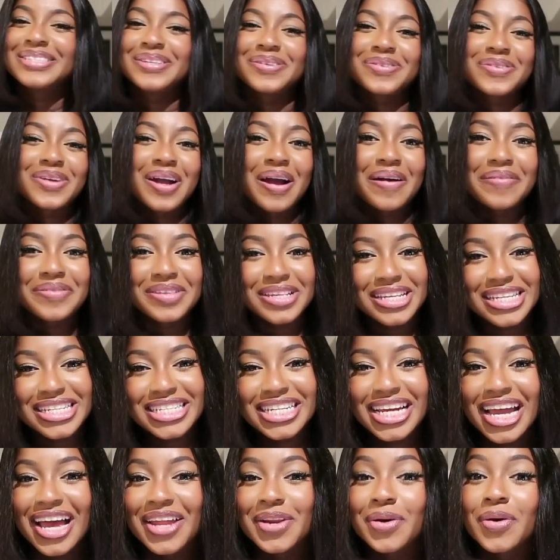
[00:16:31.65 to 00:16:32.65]
Subscribe to the
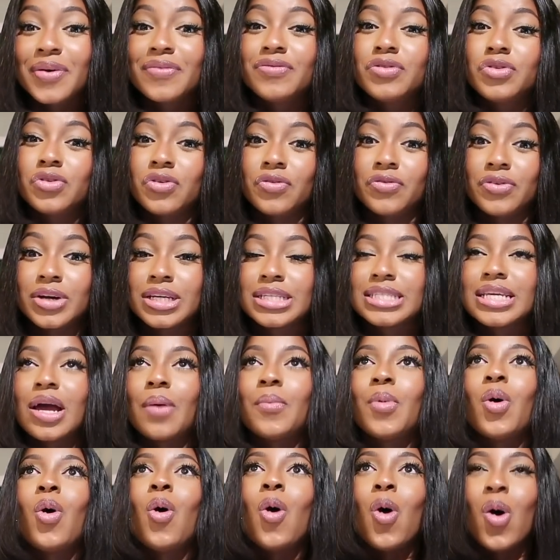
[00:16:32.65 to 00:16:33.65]
channel if it's your first
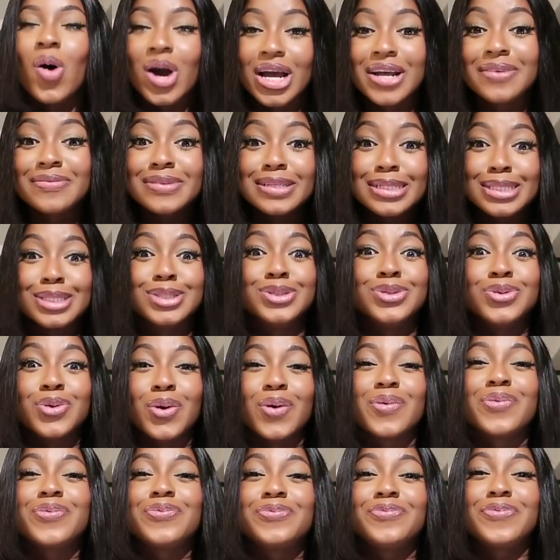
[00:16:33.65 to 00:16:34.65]
time, or if this is
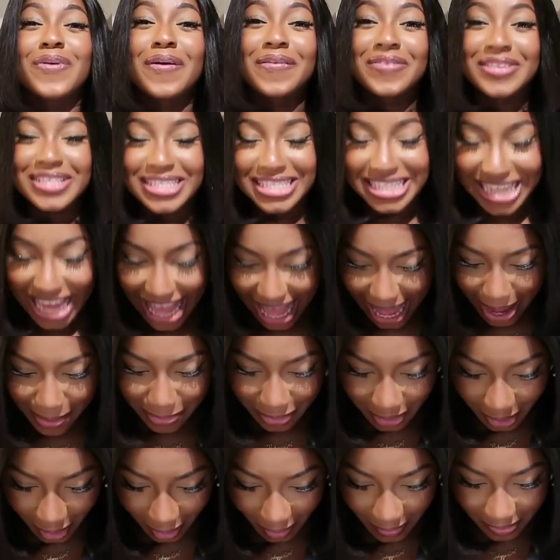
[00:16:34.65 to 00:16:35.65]
your 5th
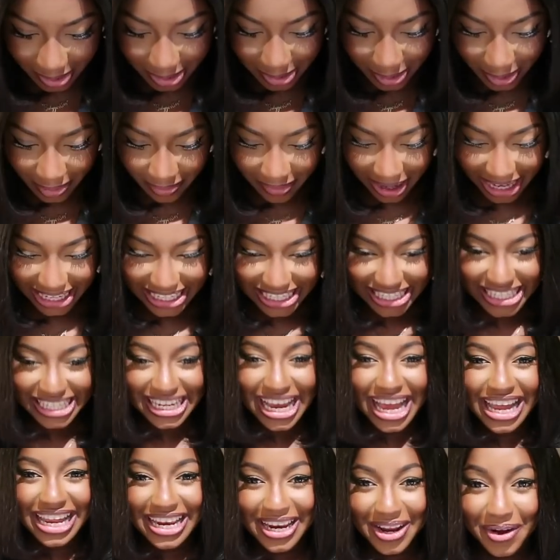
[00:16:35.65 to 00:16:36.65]
time coming on my
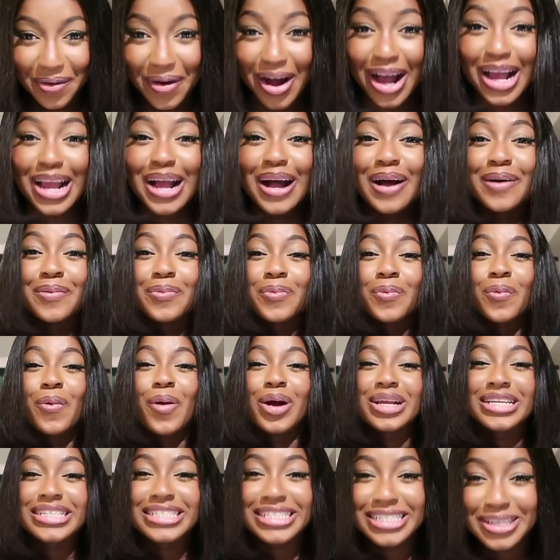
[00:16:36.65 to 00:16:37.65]
channel and you're
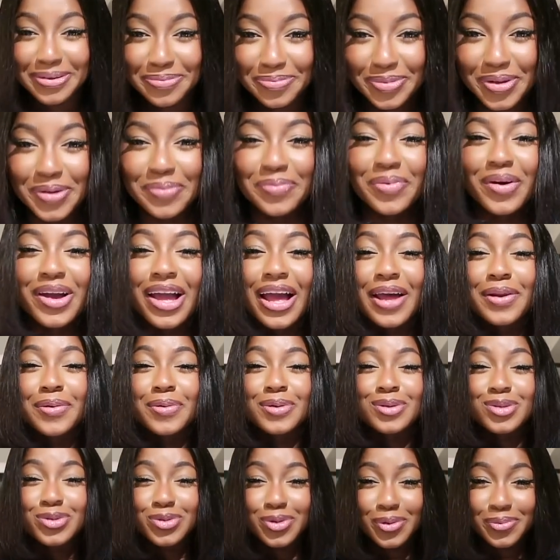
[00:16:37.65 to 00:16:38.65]
watching me but you're
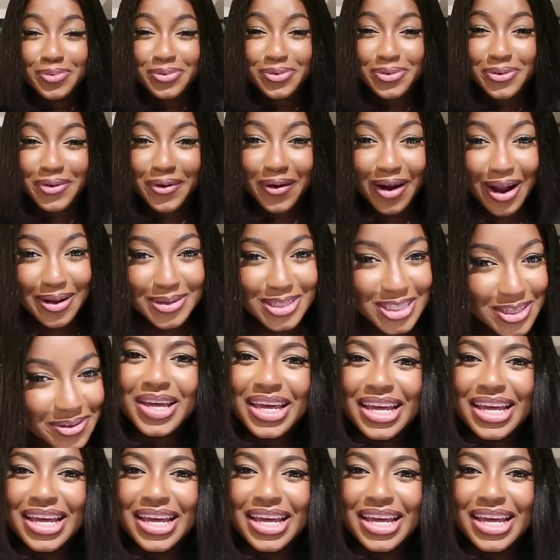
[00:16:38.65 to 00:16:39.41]
not subscribed.